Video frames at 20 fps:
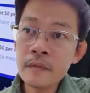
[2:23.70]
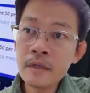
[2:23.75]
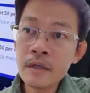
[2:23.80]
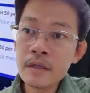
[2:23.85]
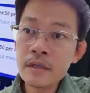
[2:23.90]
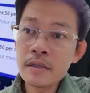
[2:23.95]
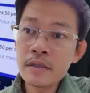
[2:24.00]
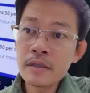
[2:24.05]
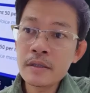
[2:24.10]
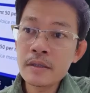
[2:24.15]

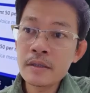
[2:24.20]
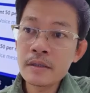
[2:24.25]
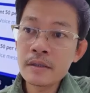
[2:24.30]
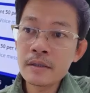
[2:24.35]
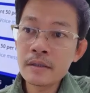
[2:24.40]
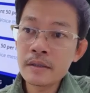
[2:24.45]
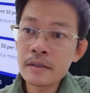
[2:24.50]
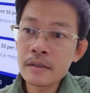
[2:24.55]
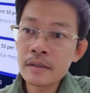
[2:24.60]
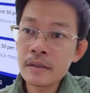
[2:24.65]
and
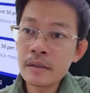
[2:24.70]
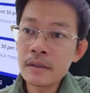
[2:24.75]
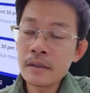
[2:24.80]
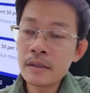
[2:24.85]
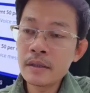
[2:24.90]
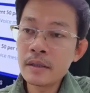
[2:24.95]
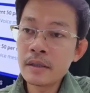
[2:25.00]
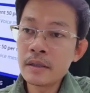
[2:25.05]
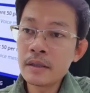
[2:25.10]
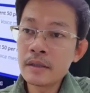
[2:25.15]
just
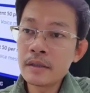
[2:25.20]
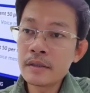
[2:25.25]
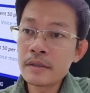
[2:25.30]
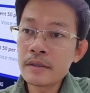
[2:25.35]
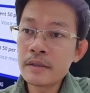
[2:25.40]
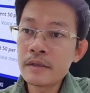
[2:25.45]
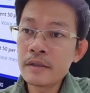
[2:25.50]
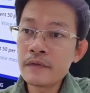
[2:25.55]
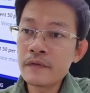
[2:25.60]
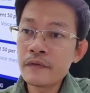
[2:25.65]

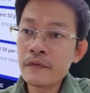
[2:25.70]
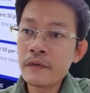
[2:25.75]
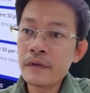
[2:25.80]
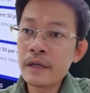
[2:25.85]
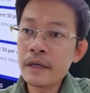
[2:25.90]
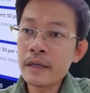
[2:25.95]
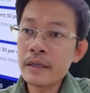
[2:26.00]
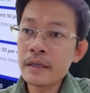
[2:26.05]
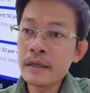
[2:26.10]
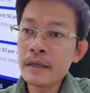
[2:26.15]
search for
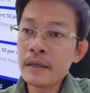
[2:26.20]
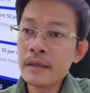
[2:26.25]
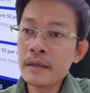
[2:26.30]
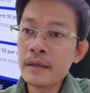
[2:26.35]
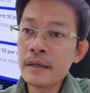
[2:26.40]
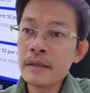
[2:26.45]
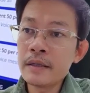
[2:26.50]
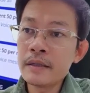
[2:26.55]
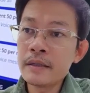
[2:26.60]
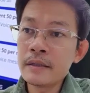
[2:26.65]
that, and
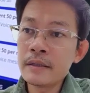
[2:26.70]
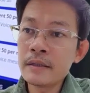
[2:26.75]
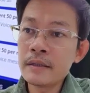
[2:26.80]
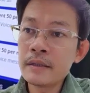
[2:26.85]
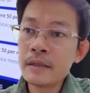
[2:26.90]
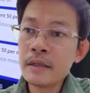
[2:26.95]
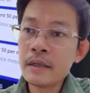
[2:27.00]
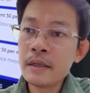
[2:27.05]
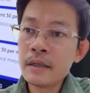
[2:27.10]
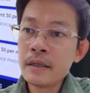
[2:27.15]
then
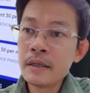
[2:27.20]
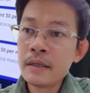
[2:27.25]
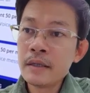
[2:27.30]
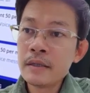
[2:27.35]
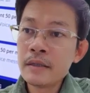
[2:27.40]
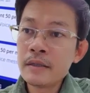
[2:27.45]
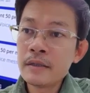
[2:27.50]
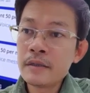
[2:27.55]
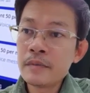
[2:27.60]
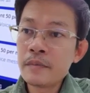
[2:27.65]

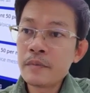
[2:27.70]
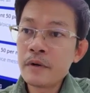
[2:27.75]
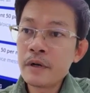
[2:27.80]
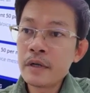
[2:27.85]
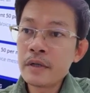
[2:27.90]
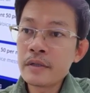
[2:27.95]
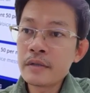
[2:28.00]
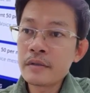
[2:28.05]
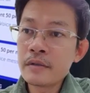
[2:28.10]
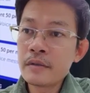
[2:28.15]
just
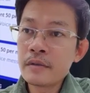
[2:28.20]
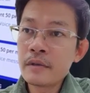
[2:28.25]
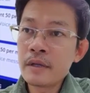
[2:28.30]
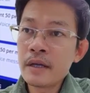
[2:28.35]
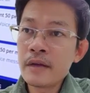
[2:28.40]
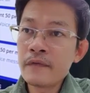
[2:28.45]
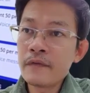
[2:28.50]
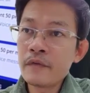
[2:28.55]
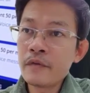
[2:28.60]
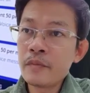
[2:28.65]
press on
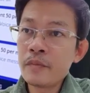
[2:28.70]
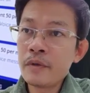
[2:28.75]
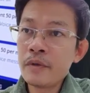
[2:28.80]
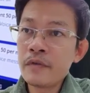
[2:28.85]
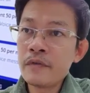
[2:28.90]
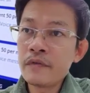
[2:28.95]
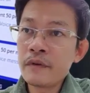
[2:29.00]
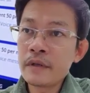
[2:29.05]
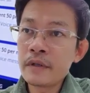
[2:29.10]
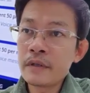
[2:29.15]

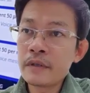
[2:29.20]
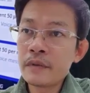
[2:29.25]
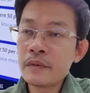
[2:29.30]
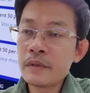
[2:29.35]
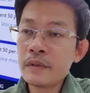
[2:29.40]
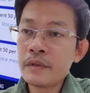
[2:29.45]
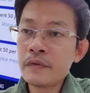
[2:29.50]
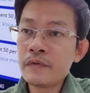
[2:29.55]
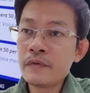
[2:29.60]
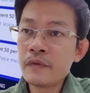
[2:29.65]
FOP
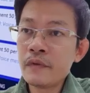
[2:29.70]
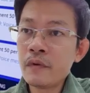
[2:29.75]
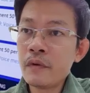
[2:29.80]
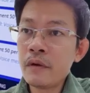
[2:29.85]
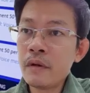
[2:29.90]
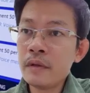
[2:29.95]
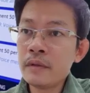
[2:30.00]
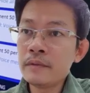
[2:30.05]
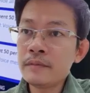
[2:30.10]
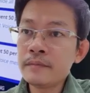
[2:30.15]
factory for
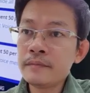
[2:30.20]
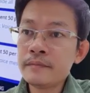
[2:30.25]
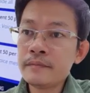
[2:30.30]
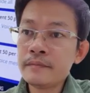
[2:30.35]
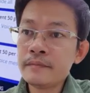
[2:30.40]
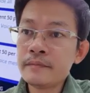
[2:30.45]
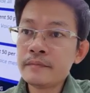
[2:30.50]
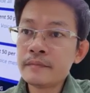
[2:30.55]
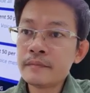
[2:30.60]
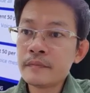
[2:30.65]
all,
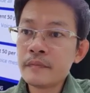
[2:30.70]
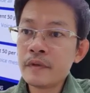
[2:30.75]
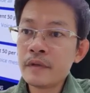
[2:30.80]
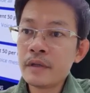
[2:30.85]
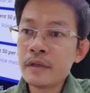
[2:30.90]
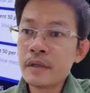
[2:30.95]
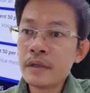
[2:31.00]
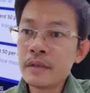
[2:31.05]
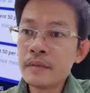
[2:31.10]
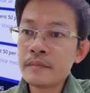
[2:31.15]

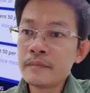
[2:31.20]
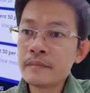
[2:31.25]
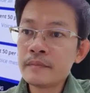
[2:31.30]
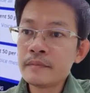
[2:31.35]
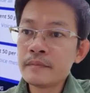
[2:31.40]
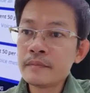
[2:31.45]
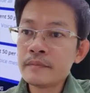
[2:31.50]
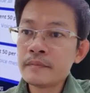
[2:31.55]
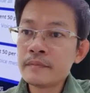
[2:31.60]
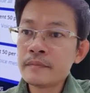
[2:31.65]
okay,
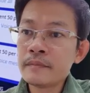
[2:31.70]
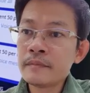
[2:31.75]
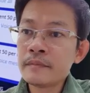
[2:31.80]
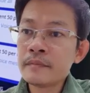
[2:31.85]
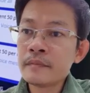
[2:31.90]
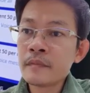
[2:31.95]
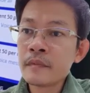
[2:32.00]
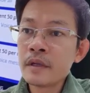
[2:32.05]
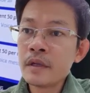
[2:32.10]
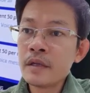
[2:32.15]

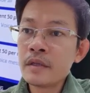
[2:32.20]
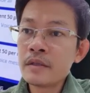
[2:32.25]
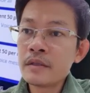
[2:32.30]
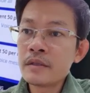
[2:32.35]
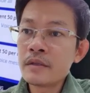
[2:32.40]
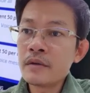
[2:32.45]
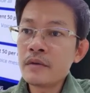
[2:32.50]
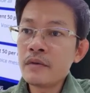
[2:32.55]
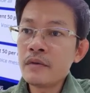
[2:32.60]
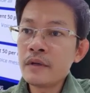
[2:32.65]
and
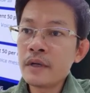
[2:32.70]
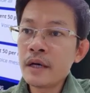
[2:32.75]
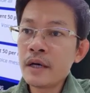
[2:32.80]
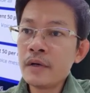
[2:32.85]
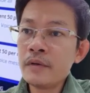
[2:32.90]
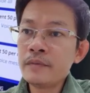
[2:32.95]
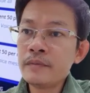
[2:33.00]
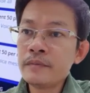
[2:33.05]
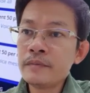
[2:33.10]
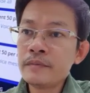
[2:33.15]
scroll
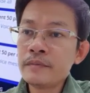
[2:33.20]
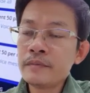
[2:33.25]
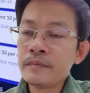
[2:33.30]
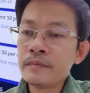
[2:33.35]
down